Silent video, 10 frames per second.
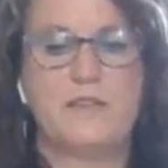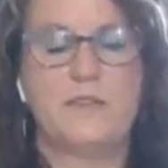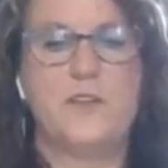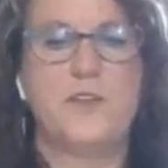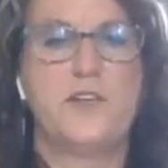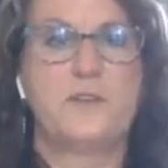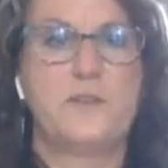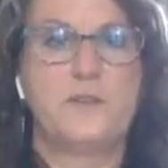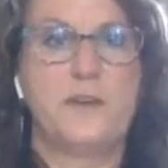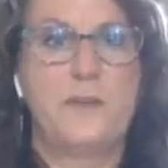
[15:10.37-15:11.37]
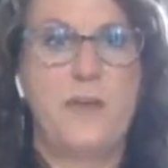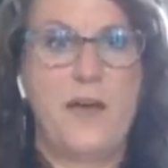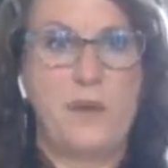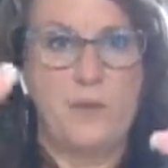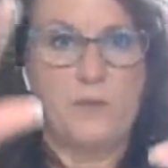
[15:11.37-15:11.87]
Figure eights are very
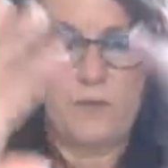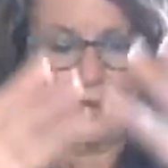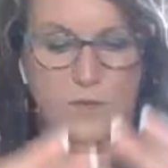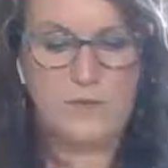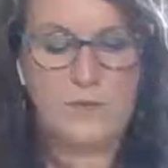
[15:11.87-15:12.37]
powerful.